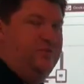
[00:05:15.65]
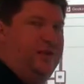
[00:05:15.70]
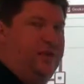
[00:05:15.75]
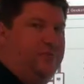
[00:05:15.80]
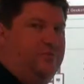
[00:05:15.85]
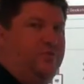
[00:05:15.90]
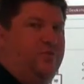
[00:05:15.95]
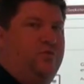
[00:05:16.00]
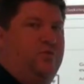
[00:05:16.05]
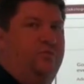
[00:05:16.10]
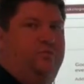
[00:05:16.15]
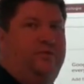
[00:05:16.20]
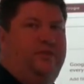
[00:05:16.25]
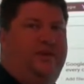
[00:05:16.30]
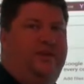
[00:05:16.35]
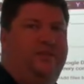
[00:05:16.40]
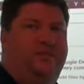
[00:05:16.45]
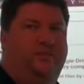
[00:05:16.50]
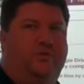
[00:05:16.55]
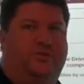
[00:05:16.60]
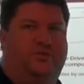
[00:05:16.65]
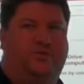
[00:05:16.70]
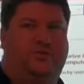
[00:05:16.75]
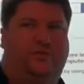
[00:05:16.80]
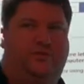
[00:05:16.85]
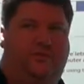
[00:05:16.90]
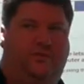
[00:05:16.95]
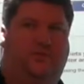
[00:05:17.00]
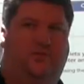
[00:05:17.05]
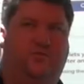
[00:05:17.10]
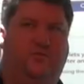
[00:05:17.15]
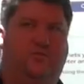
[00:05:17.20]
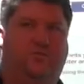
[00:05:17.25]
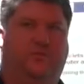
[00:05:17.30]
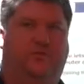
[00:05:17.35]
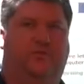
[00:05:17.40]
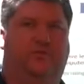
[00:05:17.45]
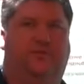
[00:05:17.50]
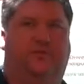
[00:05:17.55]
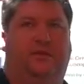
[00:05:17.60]
set up Google Plus, which is
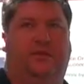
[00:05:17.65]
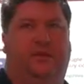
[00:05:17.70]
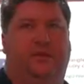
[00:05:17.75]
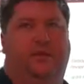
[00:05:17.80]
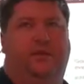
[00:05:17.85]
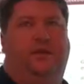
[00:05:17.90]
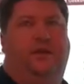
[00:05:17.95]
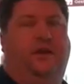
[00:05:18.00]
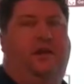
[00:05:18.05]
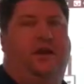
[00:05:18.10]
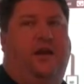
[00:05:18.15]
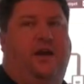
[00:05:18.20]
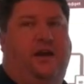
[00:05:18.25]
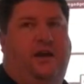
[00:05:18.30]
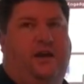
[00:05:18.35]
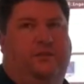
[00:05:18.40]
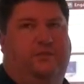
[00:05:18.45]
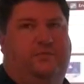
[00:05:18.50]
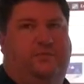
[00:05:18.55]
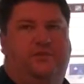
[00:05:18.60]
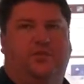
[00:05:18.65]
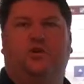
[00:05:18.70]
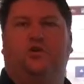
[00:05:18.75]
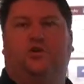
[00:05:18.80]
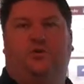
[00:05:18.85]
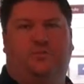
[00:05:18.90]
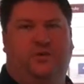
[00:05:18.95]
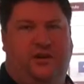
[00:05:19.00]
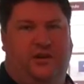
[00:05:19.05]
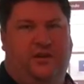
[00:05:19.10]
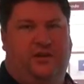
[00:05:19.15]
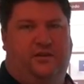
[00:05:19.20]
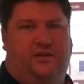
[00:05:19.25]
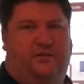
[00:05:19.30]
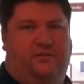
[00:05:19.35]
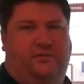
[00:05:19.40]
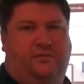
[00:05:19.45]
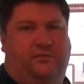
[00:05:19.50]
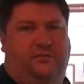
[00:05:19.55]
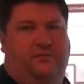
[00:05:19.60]
Google's social
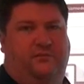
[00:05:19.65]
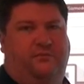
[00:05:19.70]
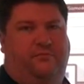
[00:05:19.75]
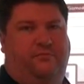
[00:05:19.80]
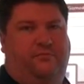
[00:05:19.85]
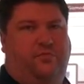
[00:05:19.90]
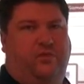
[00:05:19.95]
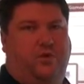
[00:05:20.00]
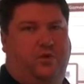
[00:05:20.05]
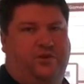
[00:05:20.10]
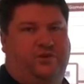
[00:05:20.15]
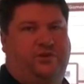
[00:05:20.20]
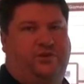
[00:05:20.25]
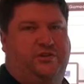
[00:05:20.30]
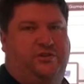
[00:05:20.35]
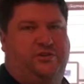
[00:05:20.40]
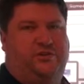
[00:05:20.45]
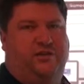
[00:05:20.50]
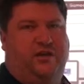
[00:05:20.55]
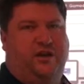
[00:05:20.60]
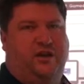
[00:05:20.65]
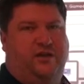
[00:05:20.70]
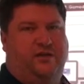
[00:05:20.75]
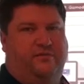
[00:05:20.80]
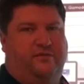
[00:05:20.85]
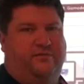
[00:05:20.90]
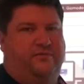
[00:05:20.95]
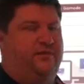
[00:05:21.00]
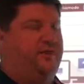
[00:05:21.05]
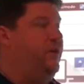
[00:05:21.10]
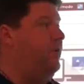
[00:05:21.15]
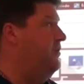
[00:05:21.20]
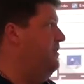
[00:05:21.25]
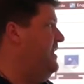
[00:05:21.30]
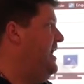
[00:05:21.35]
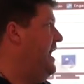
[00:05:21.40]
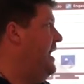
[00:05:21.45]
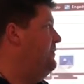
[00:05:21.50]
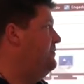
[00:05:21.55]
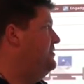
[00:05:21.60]
media portion of all
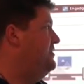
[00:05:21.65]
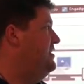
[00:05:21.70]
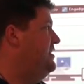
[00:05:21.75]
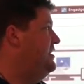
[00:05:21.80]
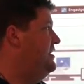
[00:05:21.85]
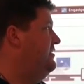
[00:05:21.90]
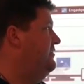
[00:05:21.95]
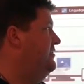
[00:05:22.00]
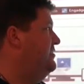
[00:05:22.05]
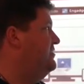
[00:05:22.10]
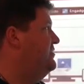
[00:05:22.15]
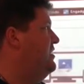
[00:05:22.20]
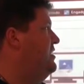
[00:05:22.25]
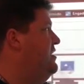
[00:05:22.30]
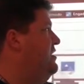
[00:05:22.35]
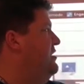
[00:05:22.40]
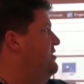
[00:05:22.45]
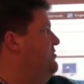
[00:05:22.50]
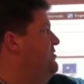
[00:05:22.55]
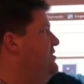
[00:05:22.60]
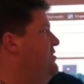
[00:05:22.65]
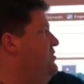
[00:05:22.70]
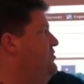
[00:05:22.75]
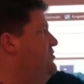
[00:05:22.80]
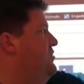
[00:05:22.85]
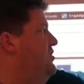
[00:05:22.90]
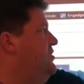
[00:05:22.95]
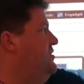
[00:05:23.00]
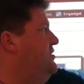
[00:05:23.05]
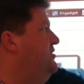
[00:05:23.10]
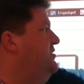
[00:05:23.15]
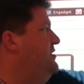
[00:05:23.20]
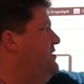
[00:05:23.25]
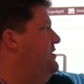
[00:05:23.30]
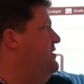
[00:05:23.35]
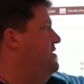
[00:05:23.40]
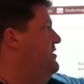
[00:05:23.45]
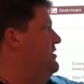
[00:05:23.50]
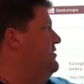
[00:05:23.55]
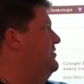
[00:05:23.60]
the apps that they give us, then you start to
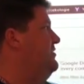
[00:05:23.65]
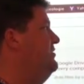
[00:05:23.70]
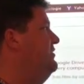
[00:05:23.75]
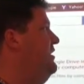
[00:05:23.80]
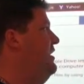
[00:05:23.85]
see this.